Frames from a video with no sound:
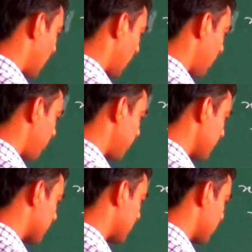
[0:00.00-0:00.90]

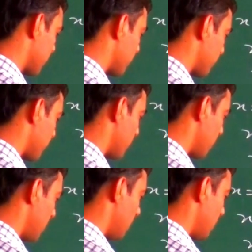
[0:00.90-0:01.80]
fx
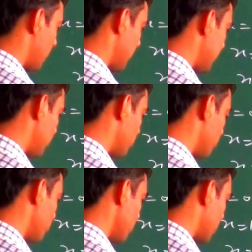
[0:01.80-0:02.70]

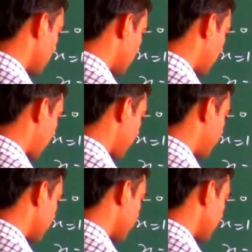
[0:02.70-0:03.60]
into f
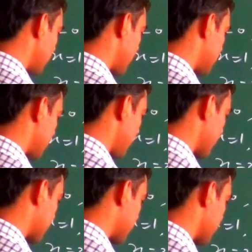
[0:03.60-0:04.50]
double dash
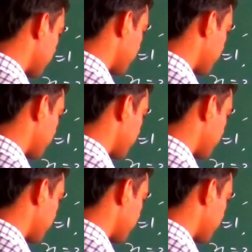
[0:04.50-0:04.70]
x